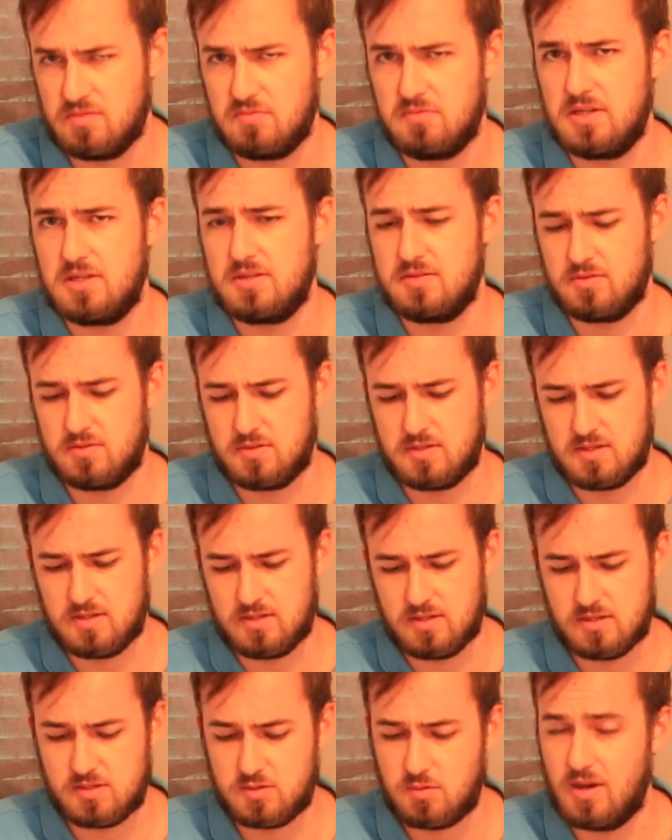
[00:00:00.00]
The
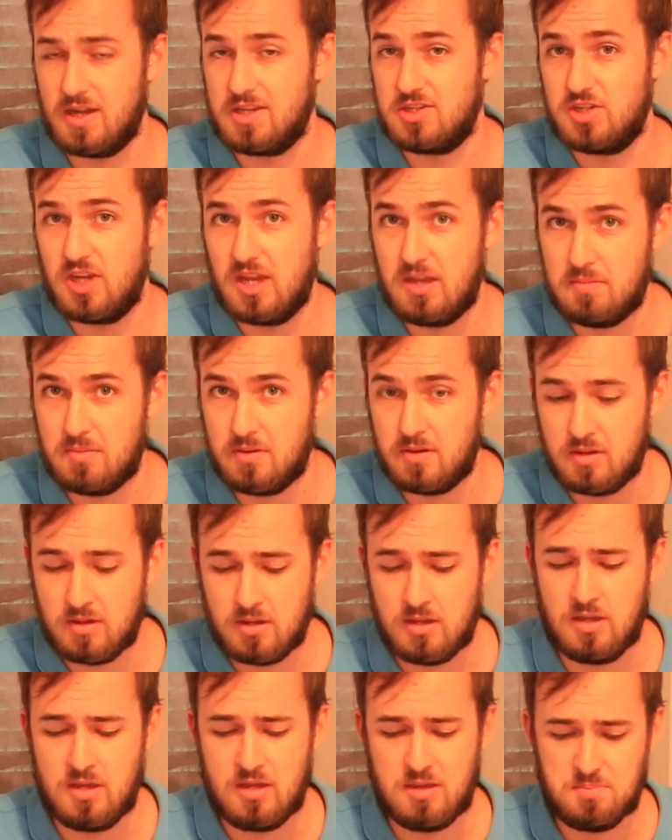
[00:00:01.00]
resources, it's quite cheap,
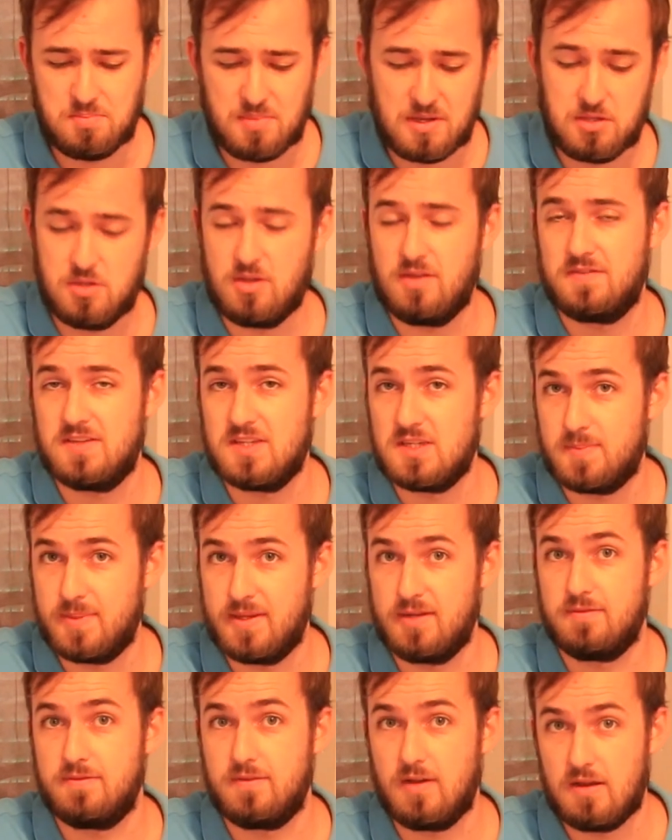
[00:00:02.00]
but you have to
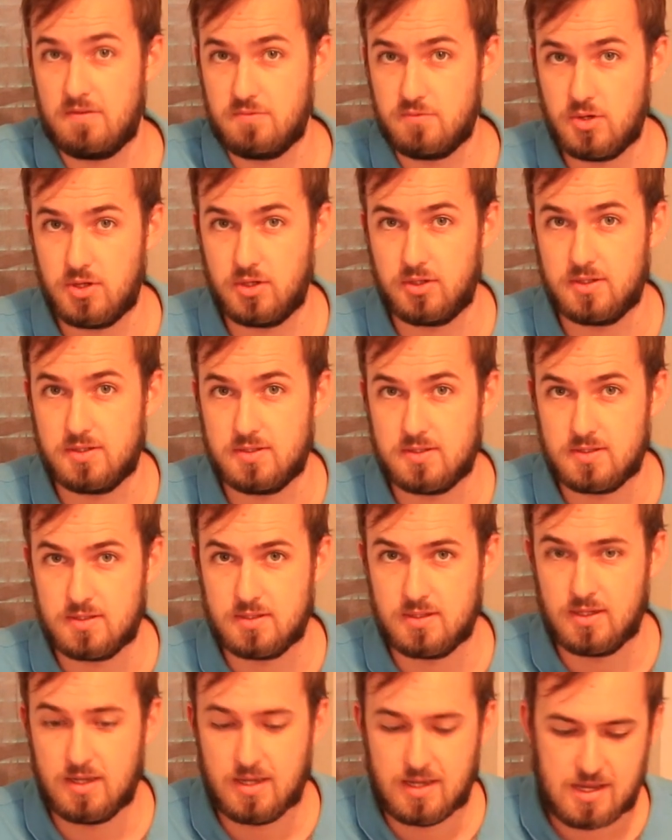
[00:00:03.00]
spend 5 workers.
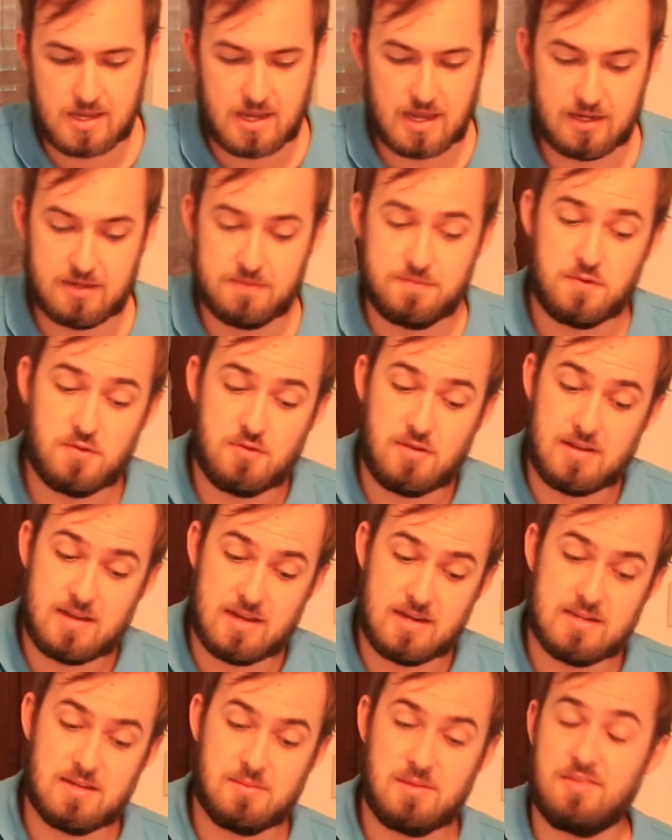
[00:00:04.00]
And if you
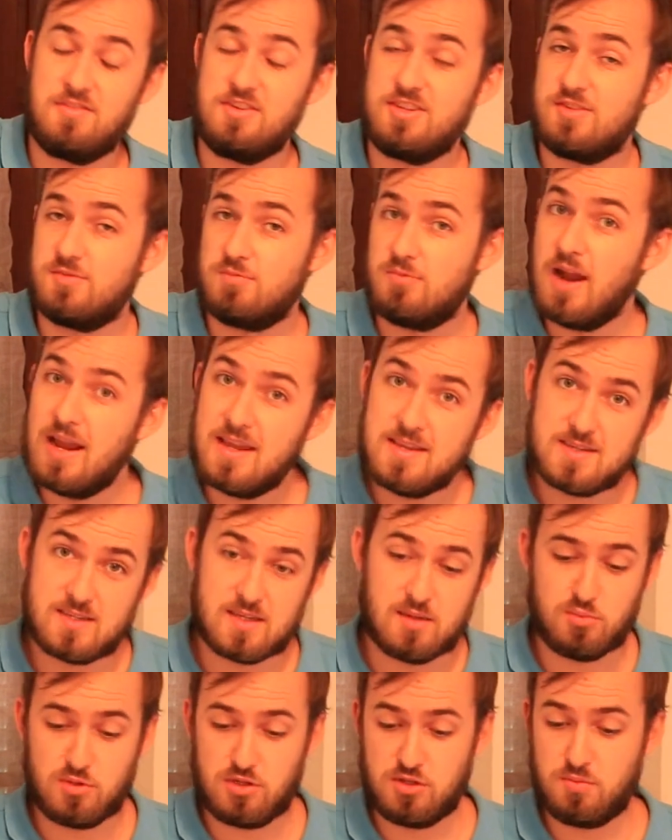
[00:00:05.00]
end up having to race
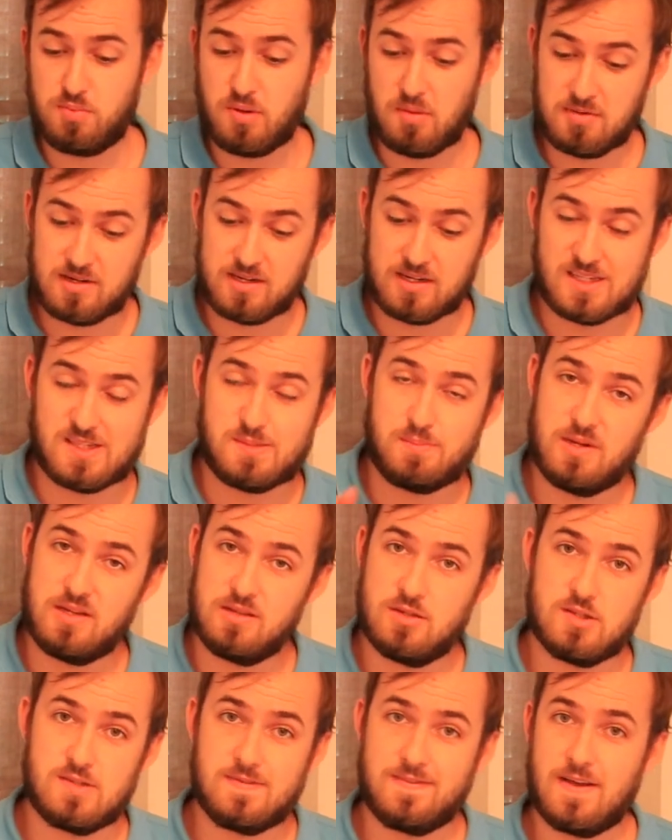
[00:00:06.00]
someone, you're probably going to
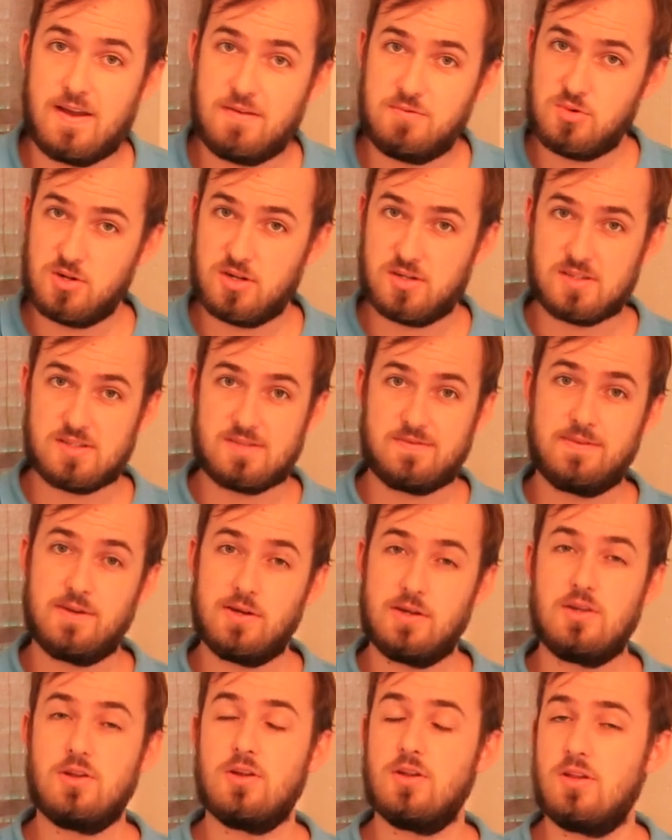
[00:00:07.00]
spend those 5 workers
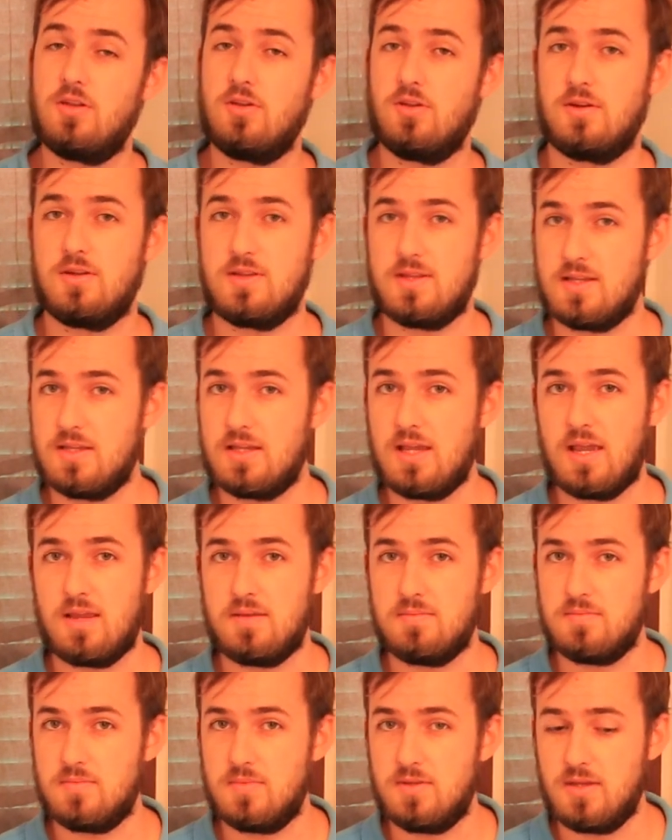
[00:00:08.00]
very early on in the
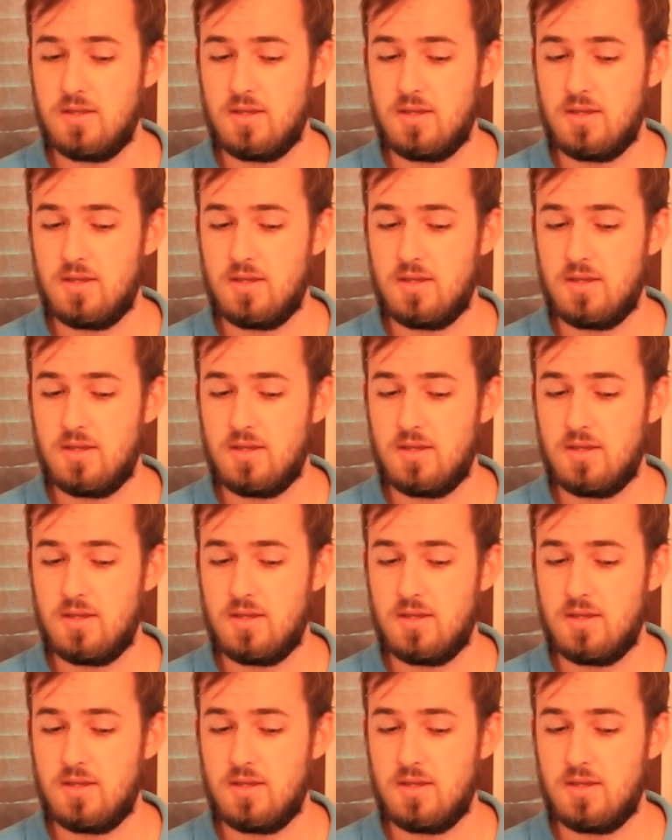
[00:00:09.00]
game,